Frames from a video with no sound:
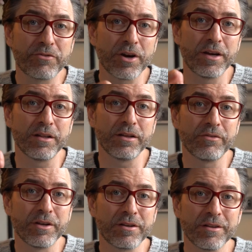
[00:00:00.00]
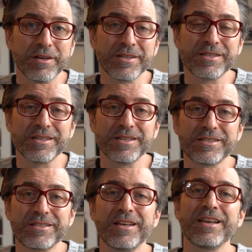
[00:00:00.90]
tried to live into this
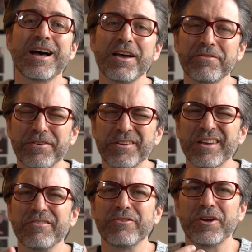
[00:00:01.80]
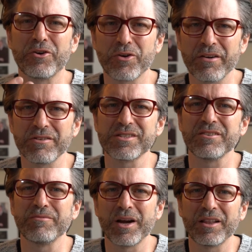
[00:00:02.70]
is to not fill every crevice
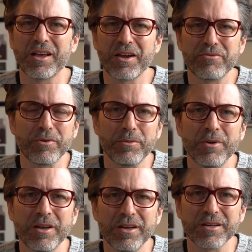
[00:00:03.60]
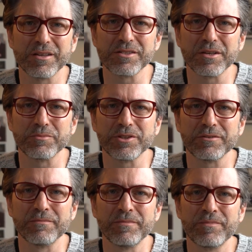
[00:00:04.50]
of my life with media
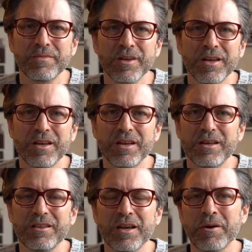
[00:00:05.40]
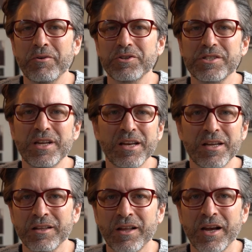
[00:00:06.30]
consumption. You think about when you're standing
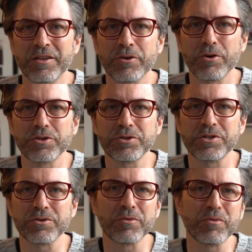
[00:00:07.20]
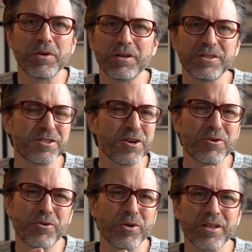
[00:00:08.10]
in line at the grocery store and we so
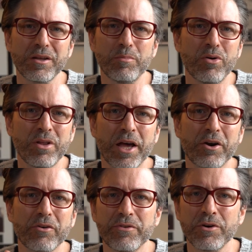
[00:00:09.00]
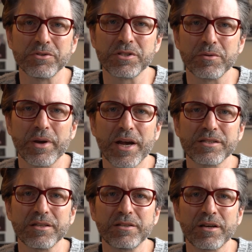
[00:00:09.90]
quickly pull out our phones to pass
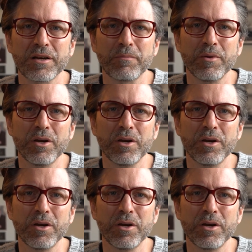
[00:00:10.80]
the time.